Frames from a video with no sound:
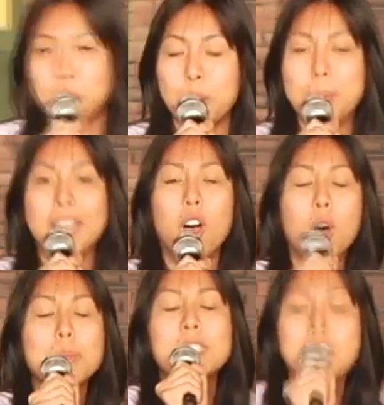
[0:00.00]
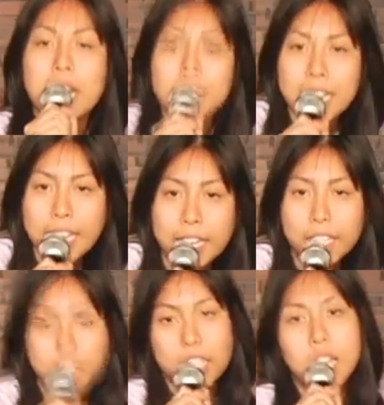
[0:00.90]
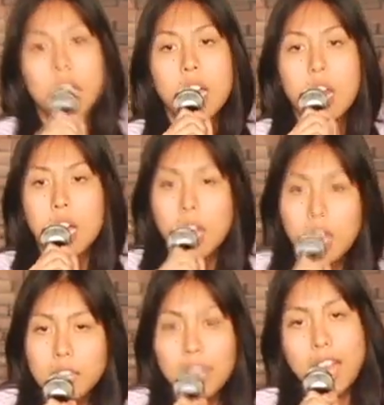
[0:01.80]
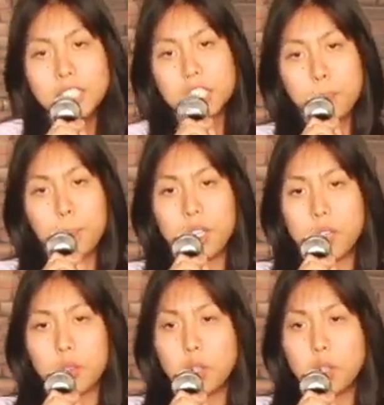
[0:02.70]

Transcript: she would be at home studying, locked up in her